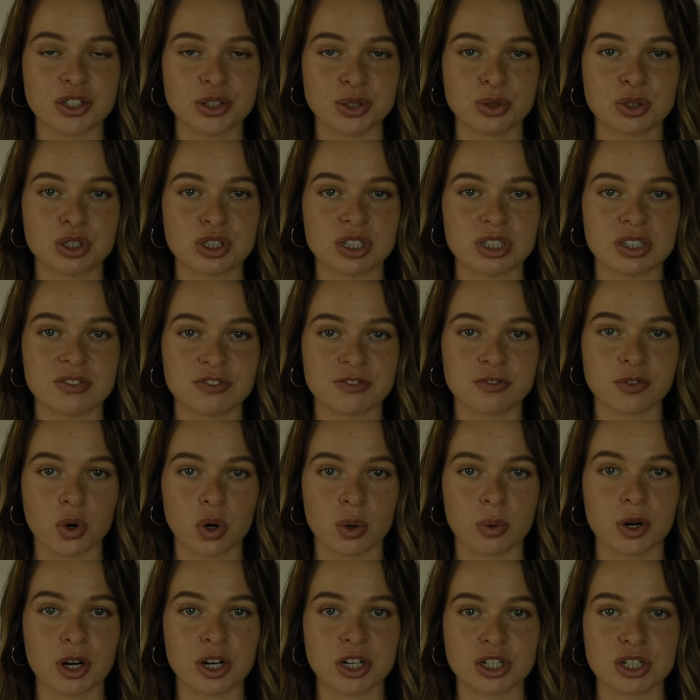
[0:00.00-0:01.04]
you should
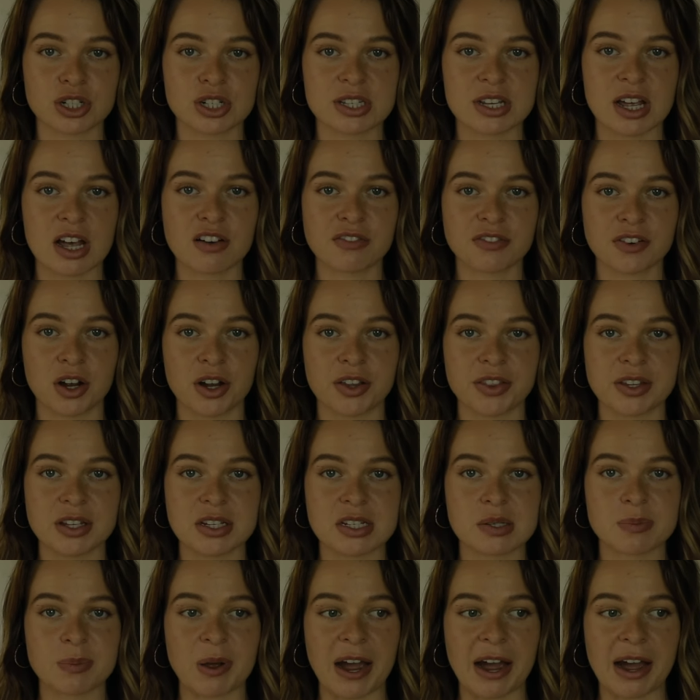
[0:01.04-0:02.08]
forward yourself on
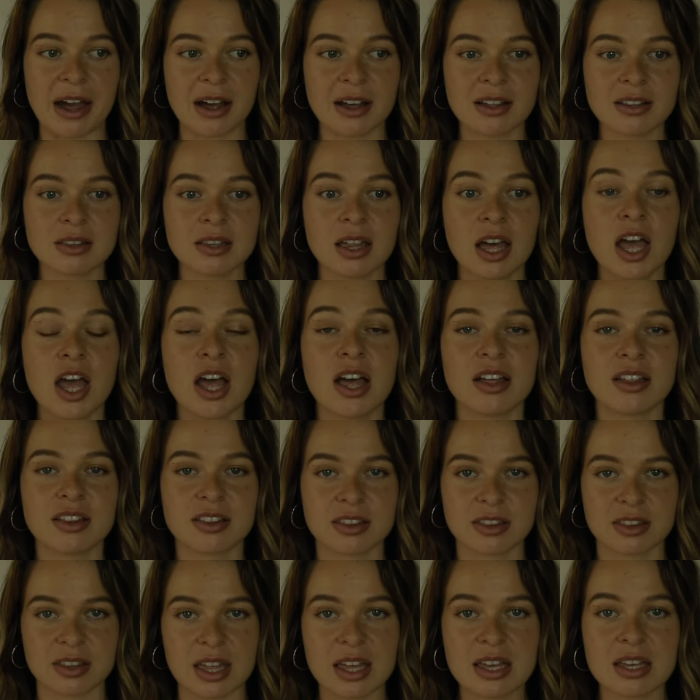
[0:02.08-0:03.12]
this path,
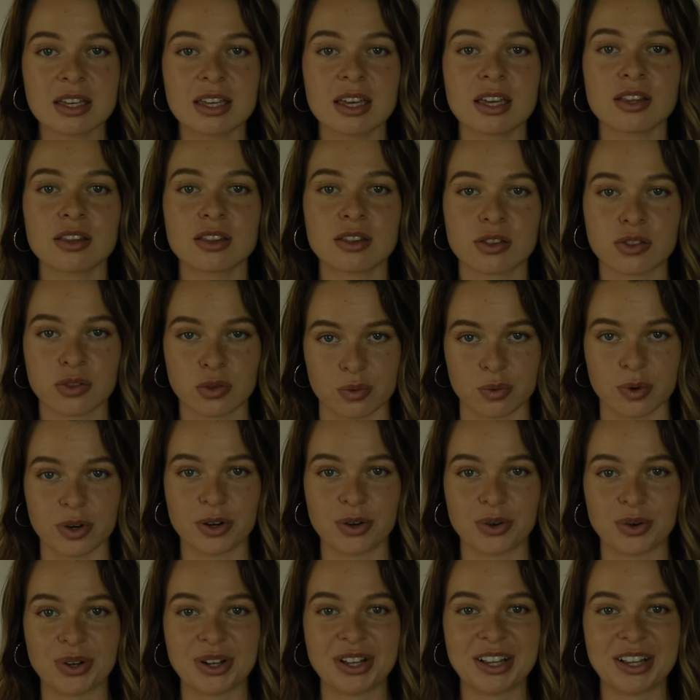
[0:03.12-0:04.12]
think it through.